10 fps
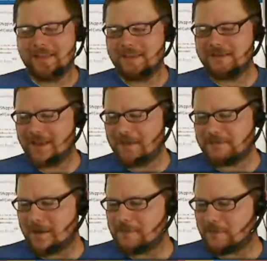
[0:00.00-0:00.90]
These
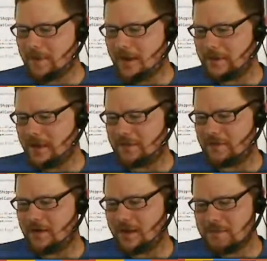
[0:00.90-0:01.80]
laptops are popping out.
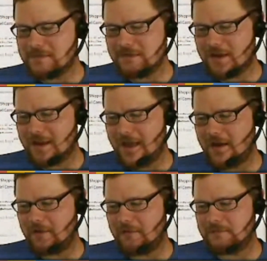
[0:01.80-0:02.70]
They're on Amazon
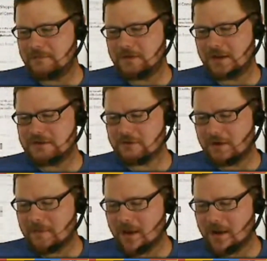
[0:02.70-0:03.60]
now.
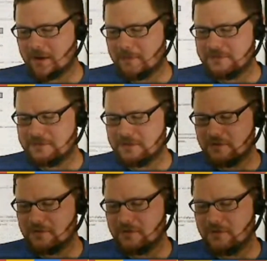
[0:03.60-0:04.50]
Touchscreen model coming
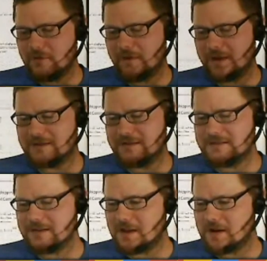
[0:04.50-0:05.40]
soon. We've got
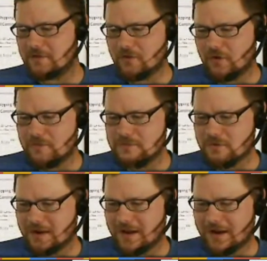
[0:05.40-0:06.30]
Dinson over at
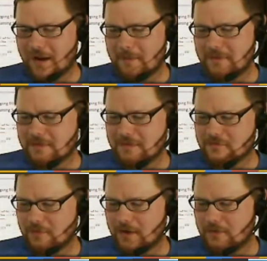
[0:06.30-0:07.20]
chromestory.com. He's got
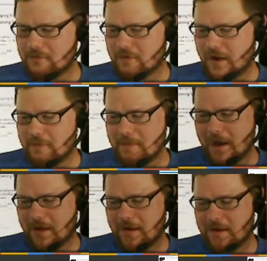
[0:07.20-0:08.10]
this great little write-up
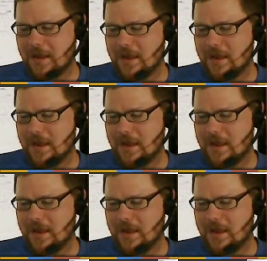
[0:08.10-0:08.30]
about it.